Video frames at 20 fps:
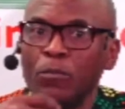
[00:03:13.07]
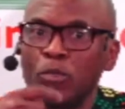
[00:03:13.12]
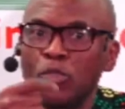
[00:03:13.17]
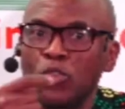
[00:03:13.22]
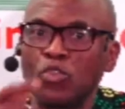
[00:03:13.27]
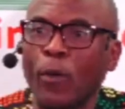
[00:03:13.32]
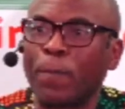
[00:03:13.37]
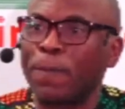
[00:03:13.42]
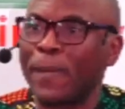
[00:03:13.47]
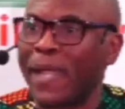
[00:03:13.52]

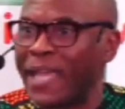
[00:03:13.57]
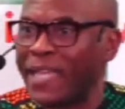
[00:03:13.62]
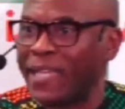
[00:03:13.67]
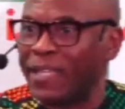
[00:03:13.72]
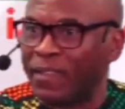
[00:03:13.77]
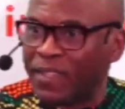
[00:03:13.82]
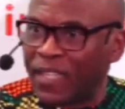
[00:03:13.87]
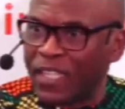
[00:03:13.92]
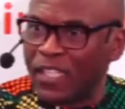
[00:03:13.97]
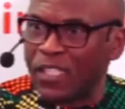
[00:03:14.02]

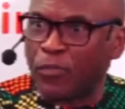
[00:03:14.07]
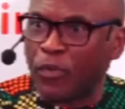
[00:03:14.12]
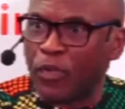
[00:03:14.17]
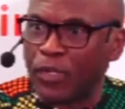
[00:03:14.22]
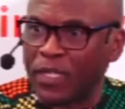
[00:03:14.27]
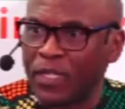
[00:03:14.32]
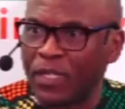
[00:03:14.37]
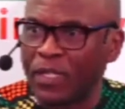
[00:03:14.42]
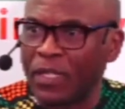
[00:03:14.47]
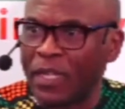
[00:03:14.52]
supplying things for
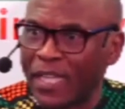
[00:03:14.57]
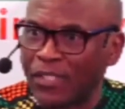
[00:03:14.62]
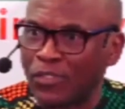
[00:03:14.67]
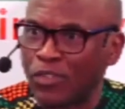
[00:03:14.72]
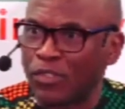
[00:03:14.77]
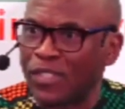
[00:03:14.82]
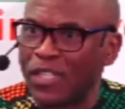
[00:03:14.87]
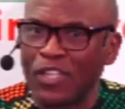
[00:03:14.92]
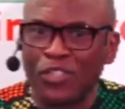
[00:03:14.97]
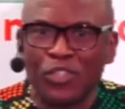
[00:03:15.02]
the
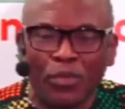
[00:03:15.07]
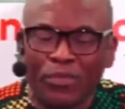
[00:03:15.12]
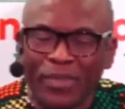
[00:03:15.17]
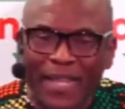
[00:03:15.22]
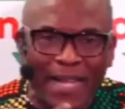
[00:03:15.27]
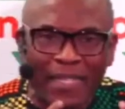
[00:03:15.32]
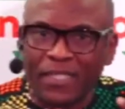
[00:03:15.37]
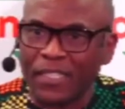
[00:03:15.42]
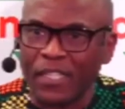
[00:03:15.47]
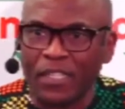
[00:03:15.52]
association.
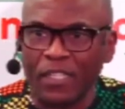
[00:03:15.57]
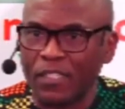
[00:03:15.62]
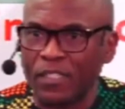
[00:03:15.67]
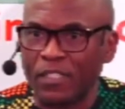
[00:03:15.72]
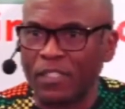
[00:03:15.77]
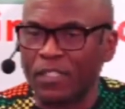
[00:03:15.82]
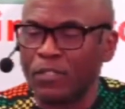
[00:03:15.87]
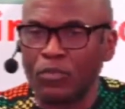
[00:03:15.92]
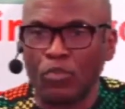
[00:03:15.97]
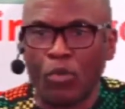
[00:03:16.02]
That
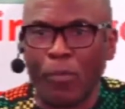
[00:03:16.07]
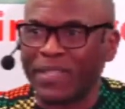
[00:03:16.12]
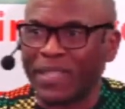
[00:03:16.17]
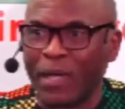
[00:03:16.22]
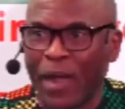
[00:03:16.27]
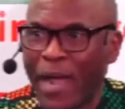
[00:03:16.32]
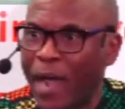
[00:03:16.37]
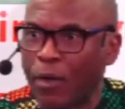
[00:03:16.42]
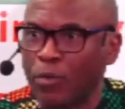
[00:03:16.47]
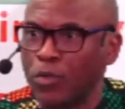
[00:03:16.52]
is, no matter
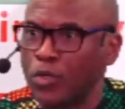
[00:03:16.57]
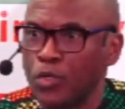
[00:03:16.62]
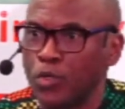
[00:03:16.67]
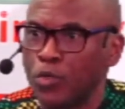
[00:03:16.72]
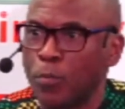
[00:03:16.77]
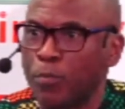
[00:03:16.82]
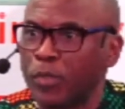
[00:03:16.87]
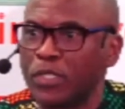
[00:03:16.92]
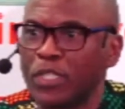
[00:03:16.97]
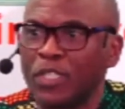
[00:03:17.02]
how
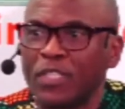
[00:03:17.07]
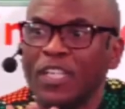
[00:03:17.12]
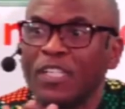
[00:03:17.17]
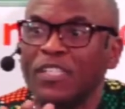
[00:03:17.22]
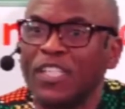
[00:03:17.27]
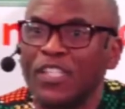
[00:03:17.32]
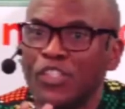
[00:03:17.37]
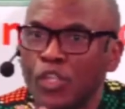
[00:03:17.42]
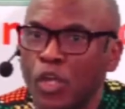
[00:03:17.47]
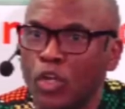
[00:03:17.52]
you put it,
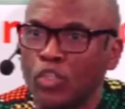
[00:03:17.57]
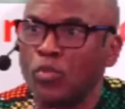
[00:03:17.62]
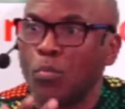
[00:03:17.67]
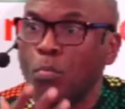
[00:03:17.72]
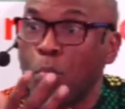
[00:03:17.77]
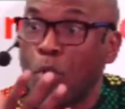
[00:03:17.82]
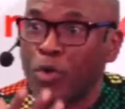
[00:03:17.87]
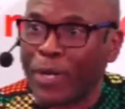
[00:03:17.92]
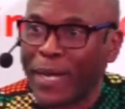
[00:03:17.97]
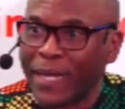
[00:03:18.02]
it is not
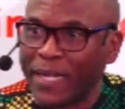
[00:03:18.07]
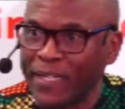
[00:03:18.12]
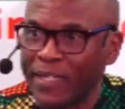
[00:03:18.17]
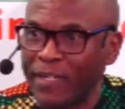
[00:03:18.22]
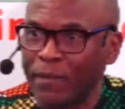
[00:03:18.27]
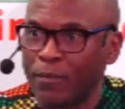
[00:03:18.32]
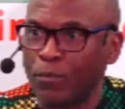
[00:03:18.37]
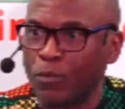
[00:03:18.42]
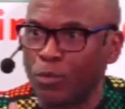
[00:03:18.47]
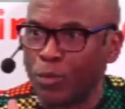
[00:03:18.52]
morally
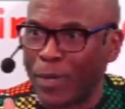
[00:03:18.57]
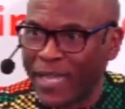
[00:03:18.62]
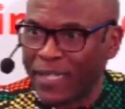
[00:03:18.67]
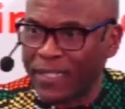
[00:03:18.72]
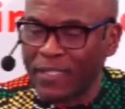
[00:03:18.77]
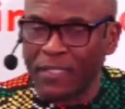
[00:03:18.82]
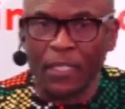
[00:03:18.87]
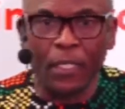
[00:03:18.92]
right.